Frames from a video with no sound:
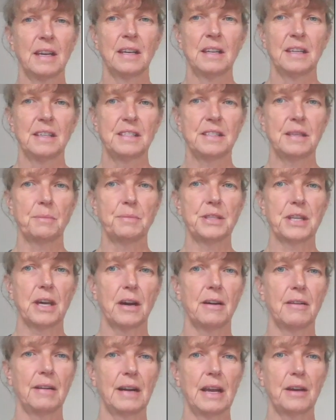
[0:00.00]

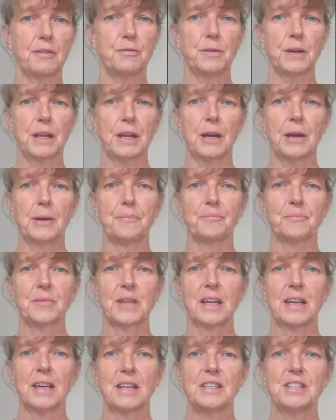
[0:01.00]
sub-Saharan Africa.
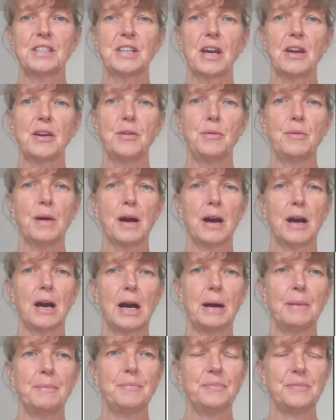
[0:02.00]
So
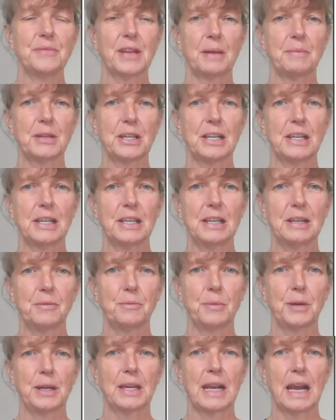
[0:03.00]
we're going
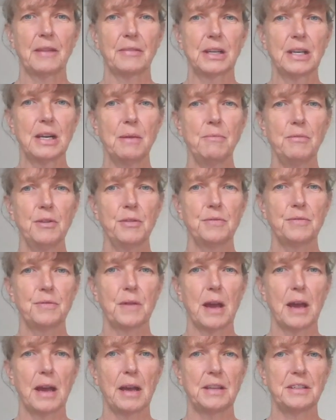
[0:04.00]
to have a number
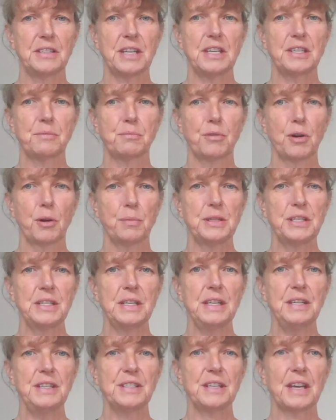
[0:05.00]
of test
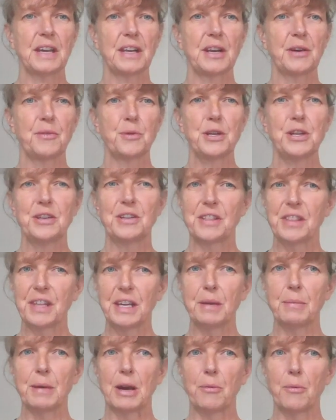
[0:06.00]
properties, and I want you to
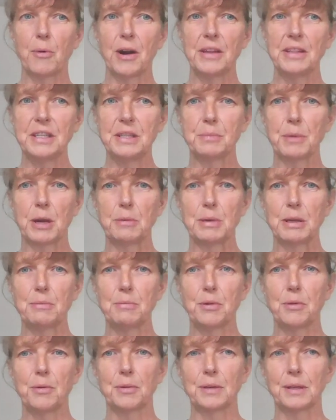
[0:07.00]
think about why these might be
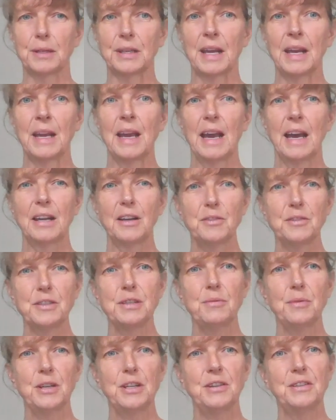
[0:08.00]
important. And I
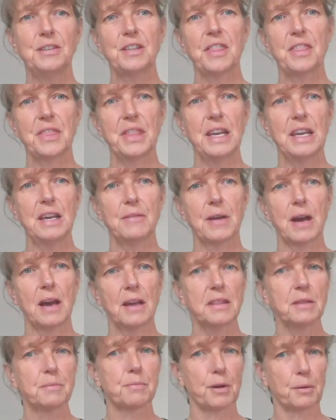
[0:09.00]
also want you to think of
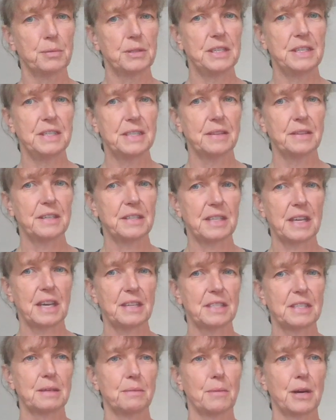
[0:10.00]
other properties of the
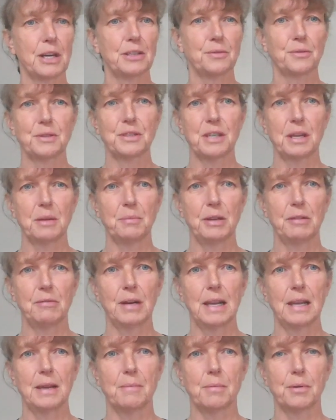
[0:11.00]
test that might also be
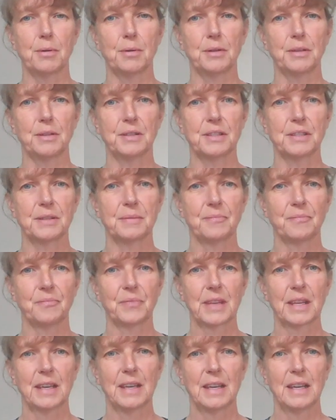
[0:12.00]
really important.
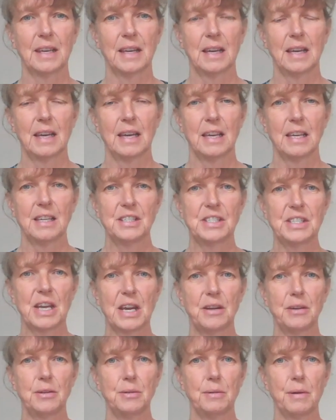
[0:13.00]

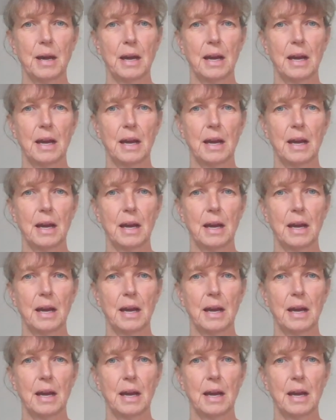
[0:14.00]
So